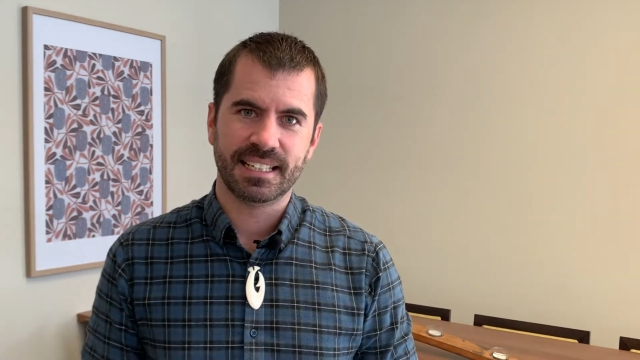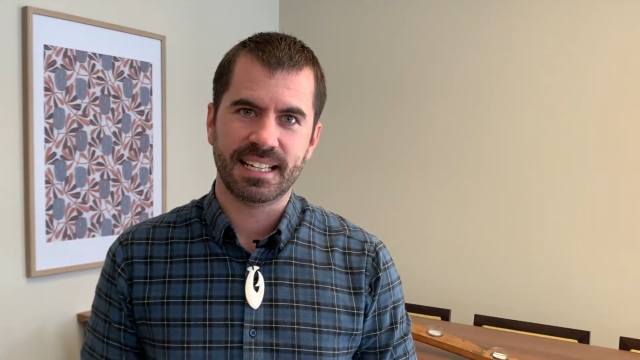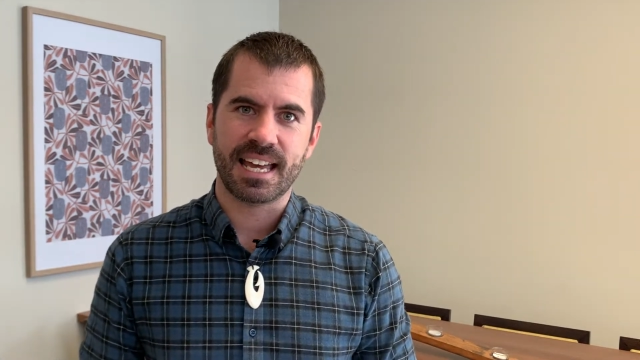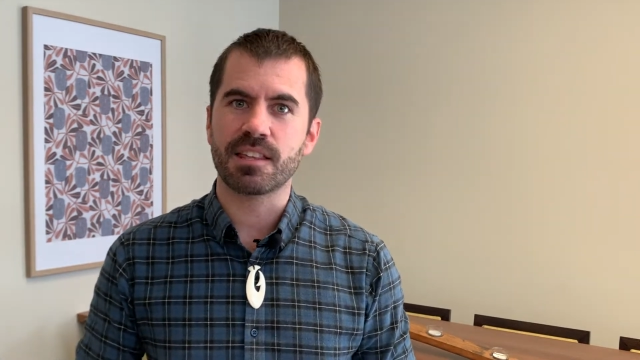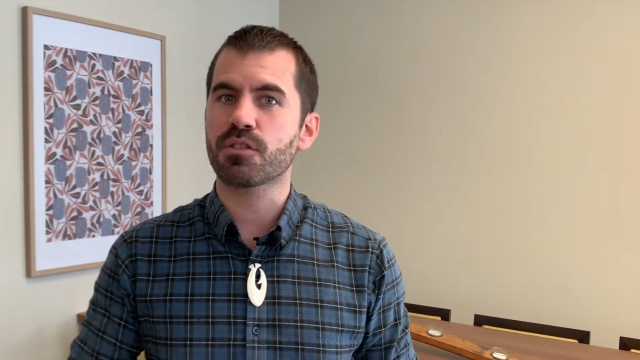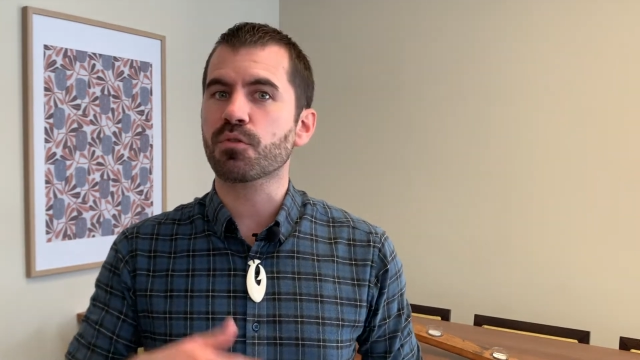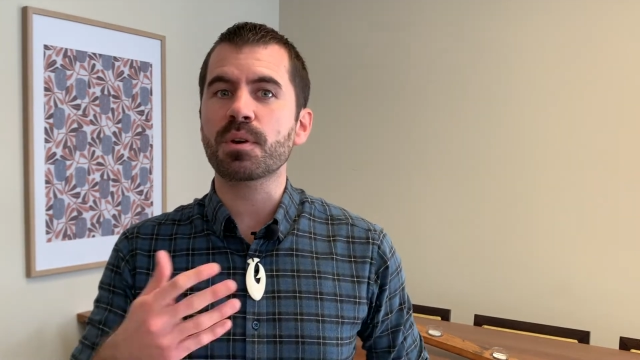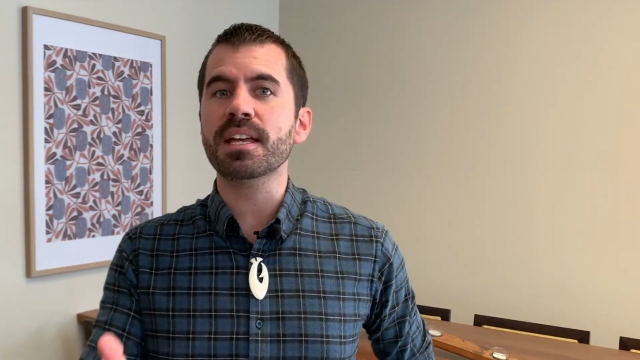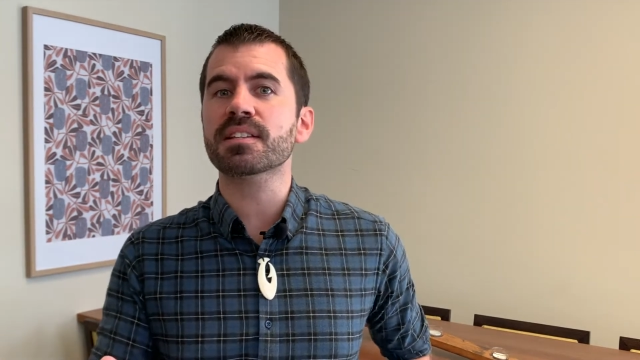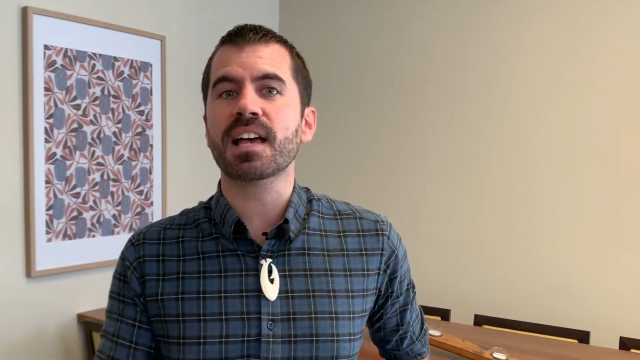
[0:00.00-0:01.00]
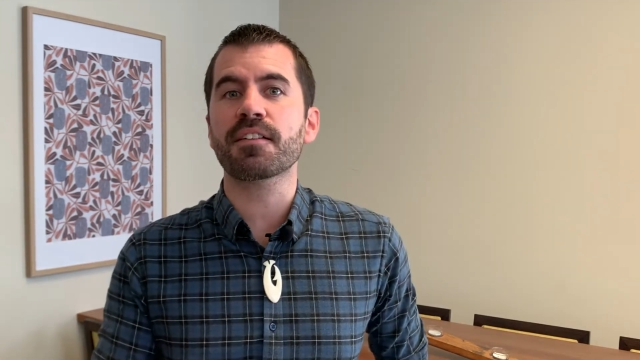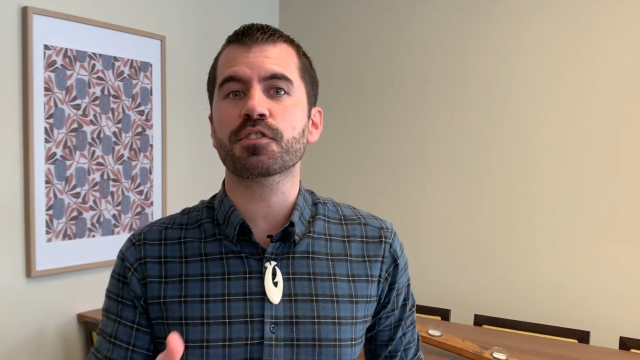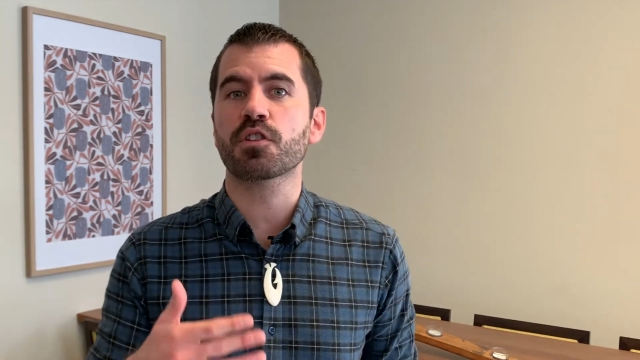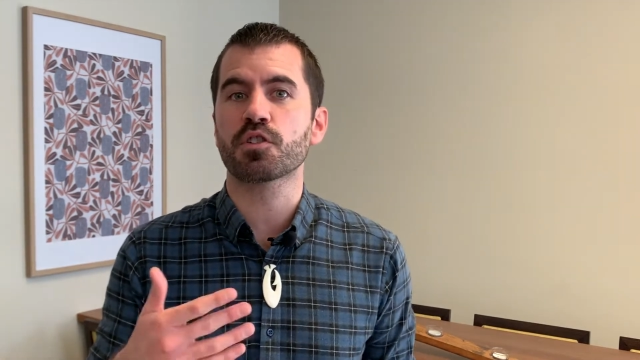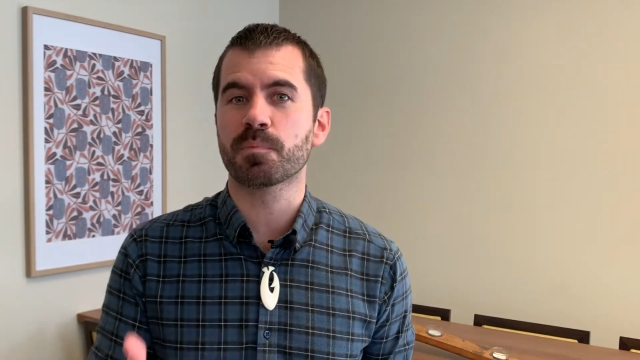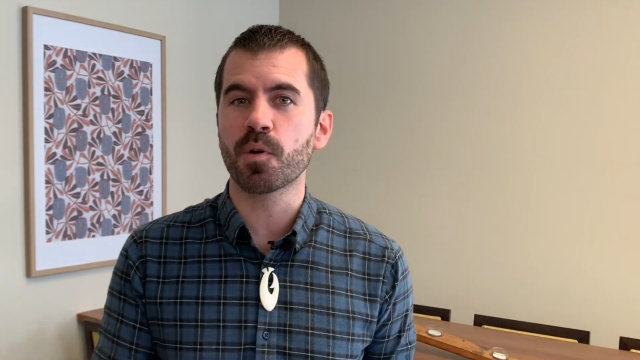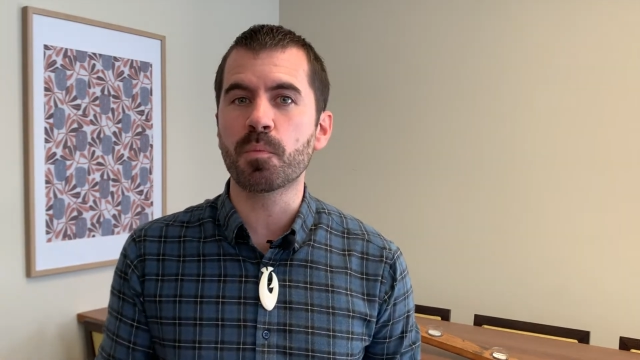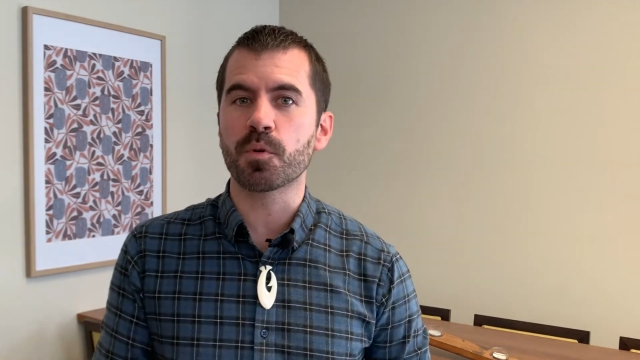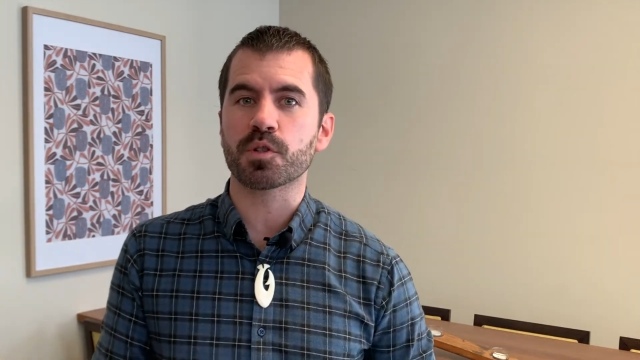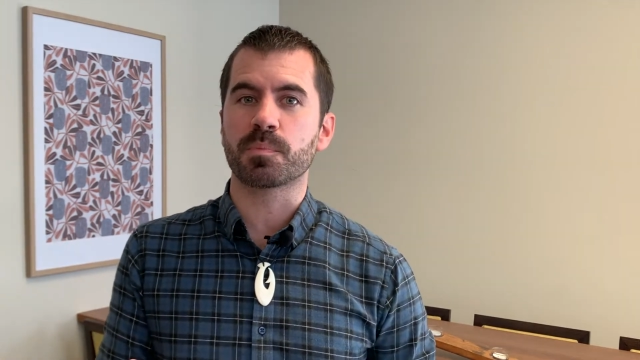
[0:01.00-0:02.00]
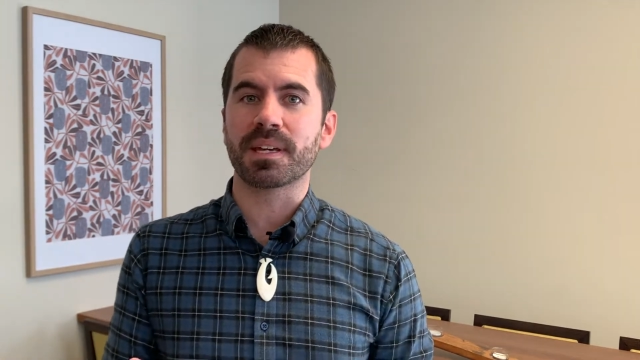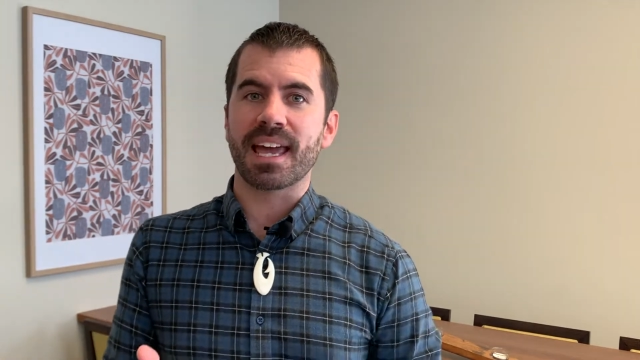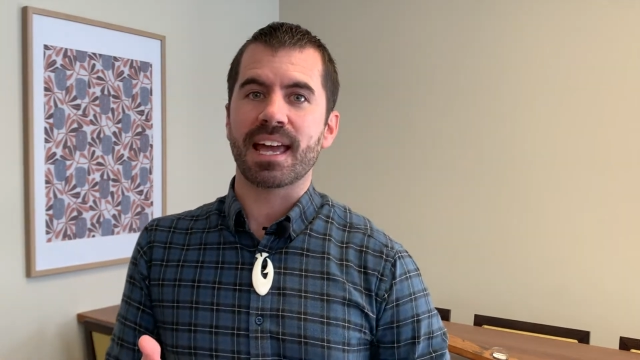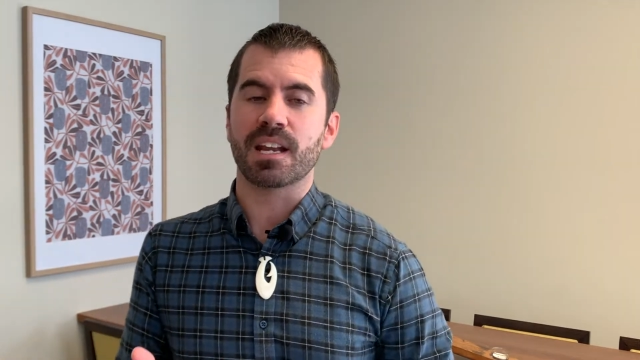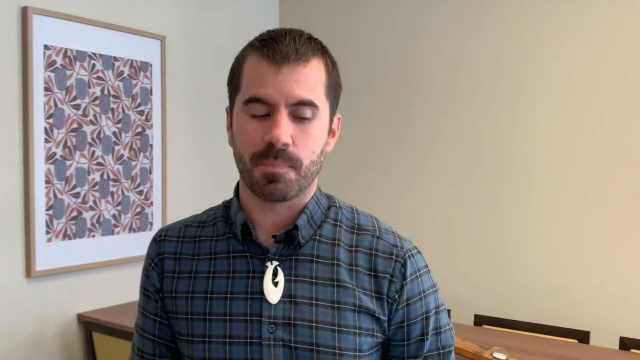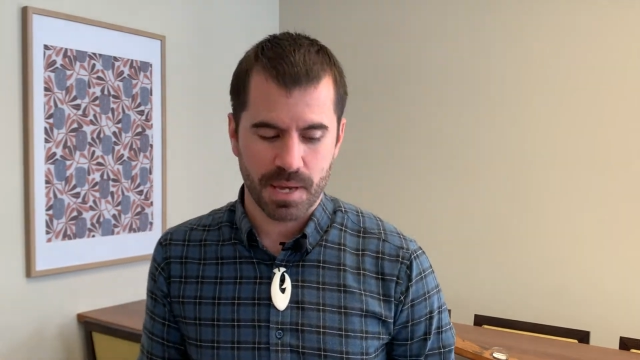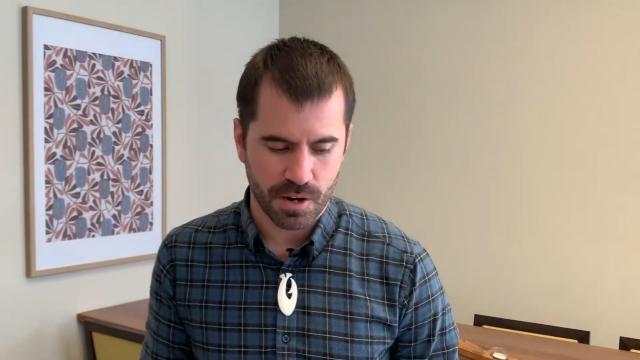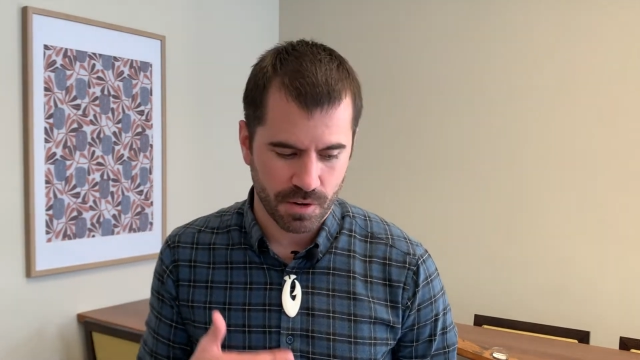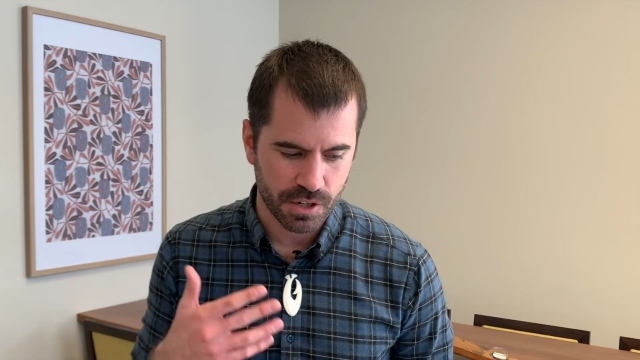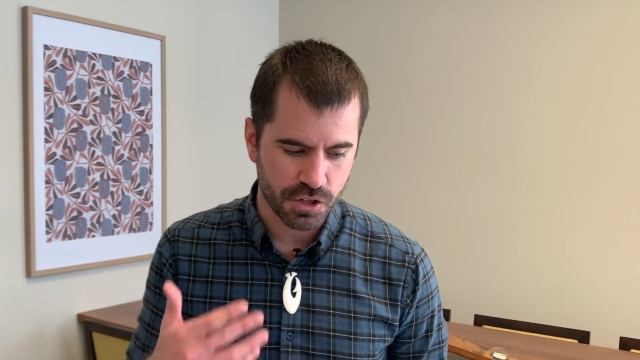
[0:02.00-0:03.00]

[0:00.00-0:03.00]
And then 3 years after those billboards began appearing,